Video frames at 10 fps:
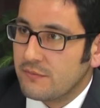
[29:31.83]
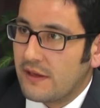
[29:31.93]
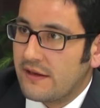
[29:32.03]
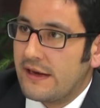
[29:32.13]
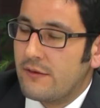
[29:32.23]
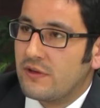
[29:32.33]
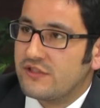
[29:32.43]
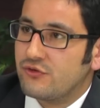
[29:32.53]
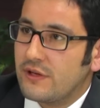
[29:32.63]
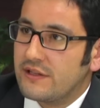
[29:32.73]
but it
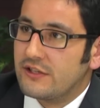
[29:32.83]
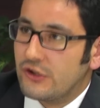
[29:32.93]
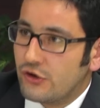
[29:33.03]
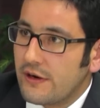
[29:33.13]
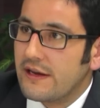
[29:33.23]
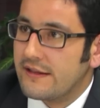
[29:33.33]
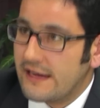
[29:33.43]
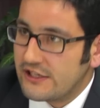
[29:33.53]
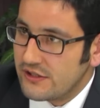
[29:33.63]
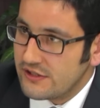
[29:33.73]
was rather Turkey that